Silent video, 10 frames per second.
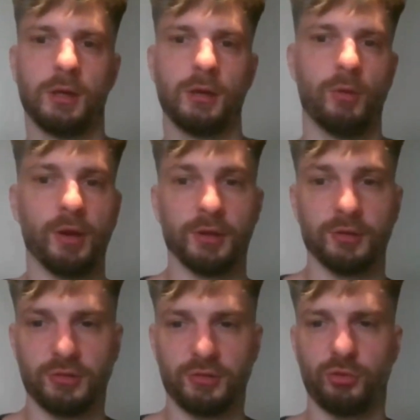when I
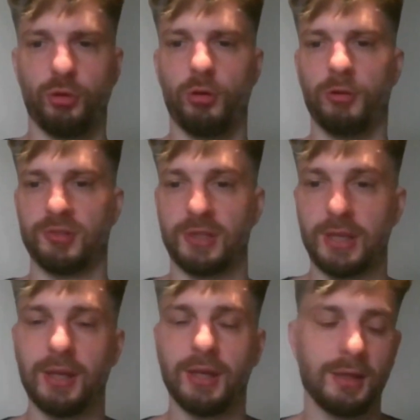used to draw as a
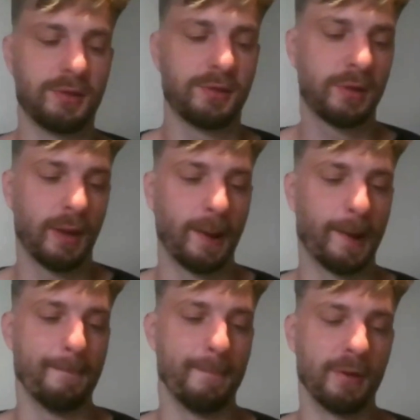kid,
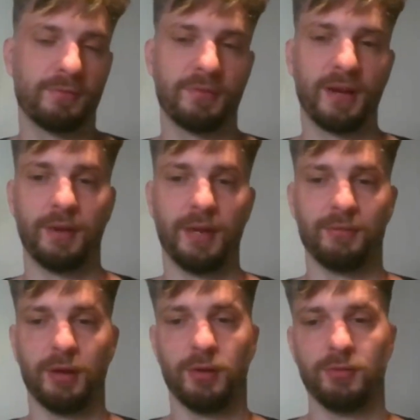and found
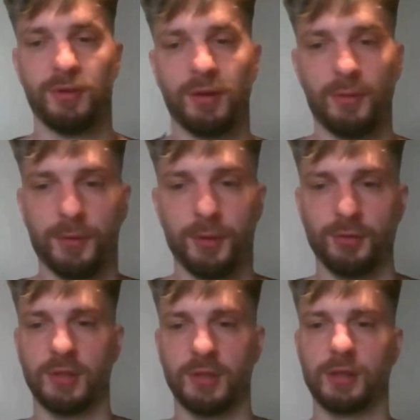that very
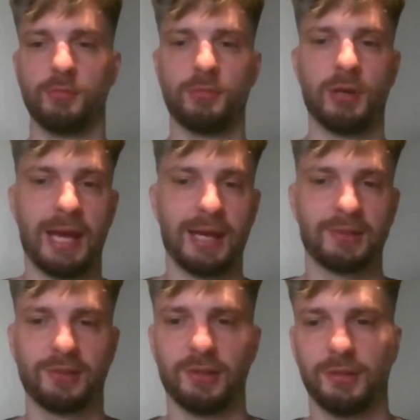therapeutic and
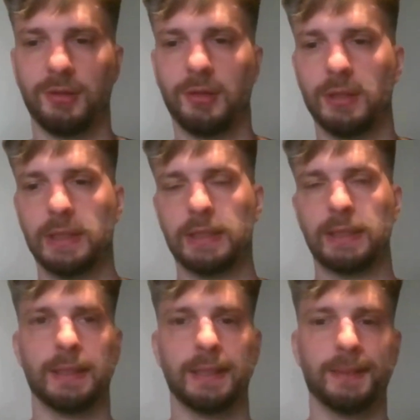relaxing.
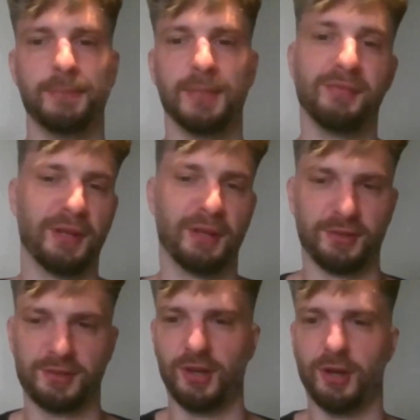Even at
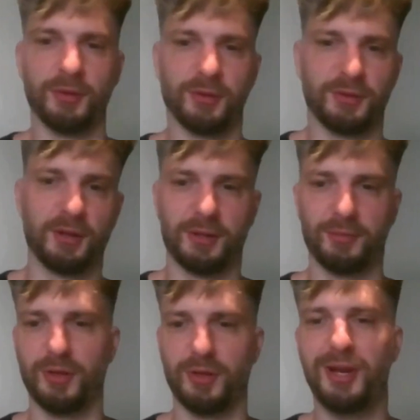the time, I
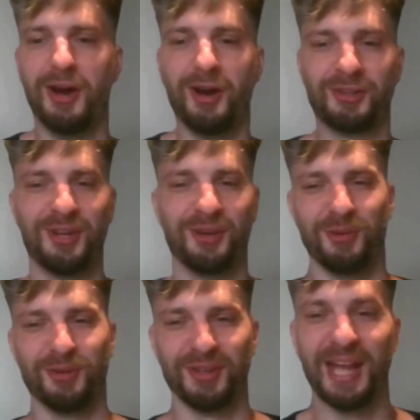didn't really sit
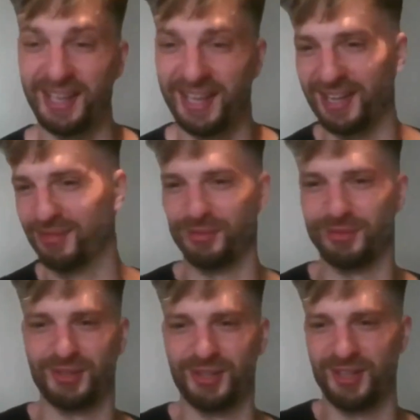with that. That was
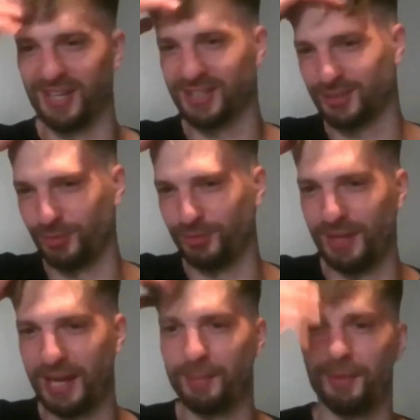the connection with
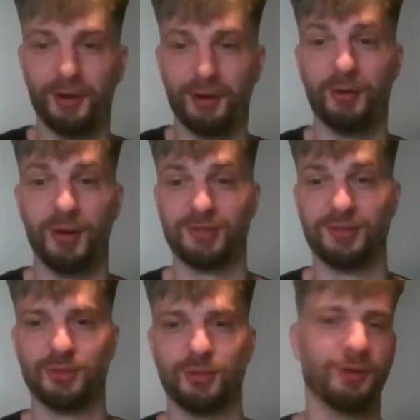that, but I always
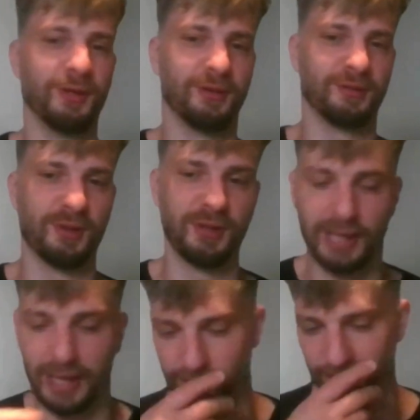enjoyed it. It was only
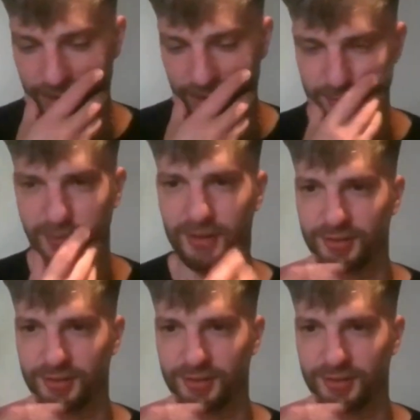later in life where